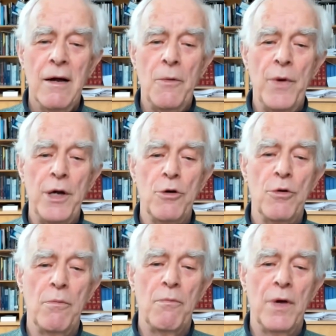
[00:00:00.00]
When
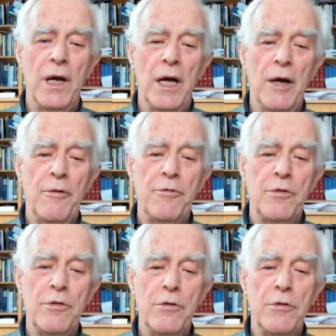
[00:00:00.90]
you have
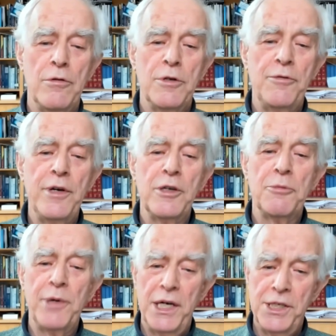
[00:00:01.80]
severe
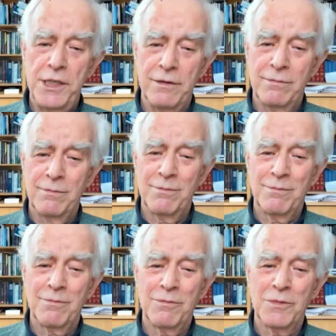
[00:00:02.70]
depression,
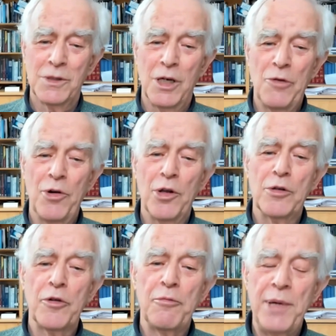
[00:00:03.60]
of a lot
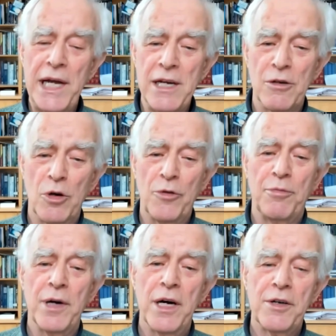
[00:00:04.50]
of pain, of
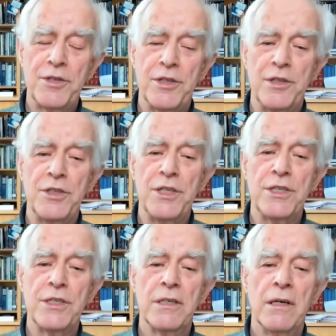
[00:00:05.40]
Parkinson
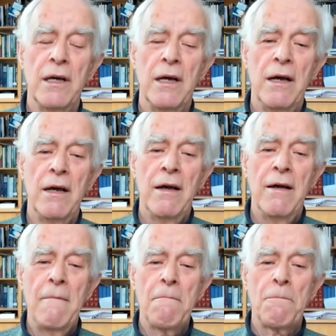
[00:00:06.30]
disease,
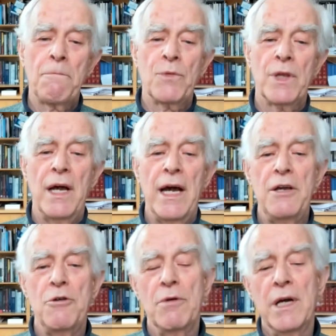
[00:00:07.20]
and
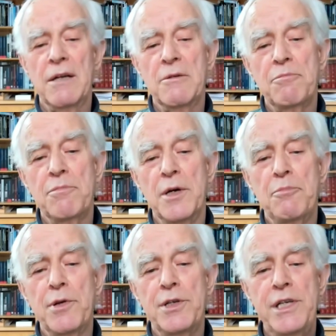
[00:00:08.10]
you get a
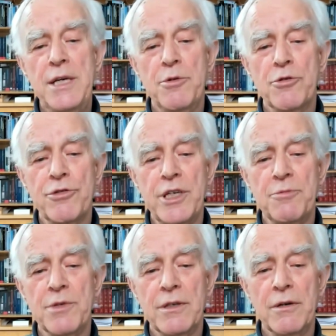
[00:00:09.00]
placebo
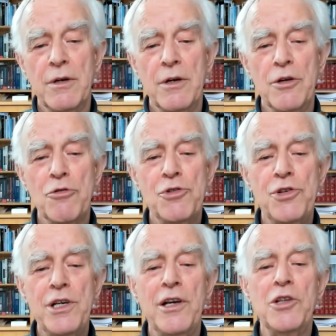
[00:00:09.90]
treatment, you
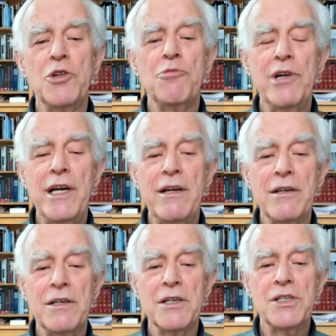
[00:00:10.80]
see in the
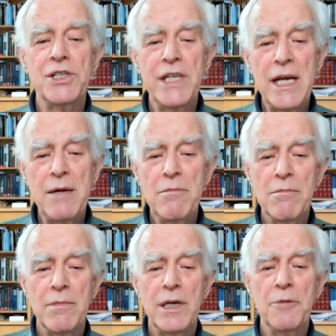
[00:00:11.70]
brain the same
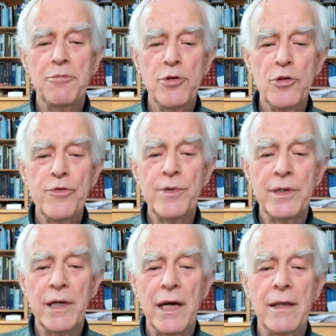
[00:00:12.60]
improvement
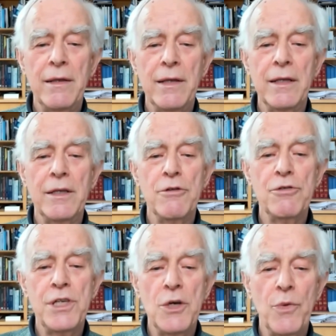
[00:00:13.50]
than you
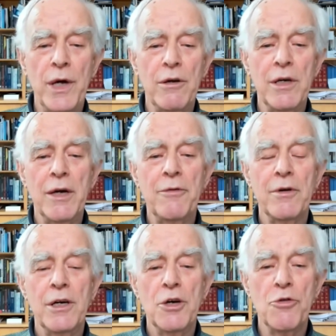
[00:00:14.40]
see when you have
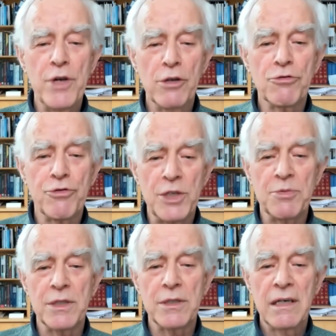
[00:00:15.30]
a real
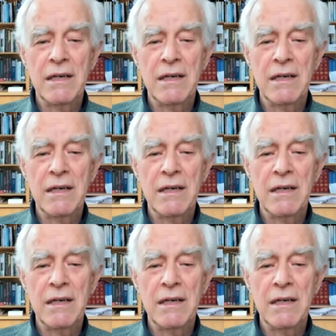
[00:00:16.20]
treatment.